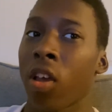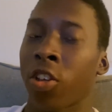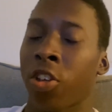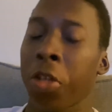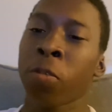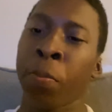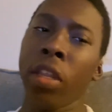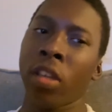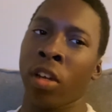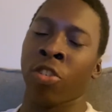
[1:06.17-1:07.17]
she was
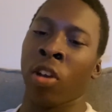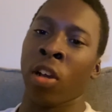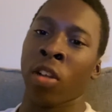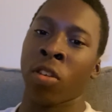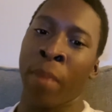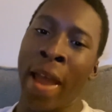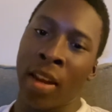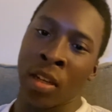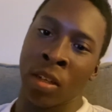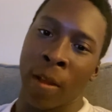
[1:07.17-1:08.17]
beating Andrade
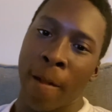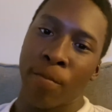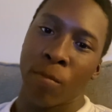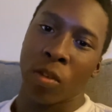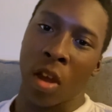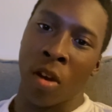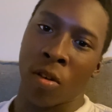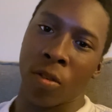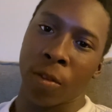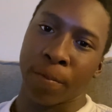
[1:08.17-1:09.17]
badly.
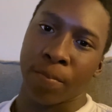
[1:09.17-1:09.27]
So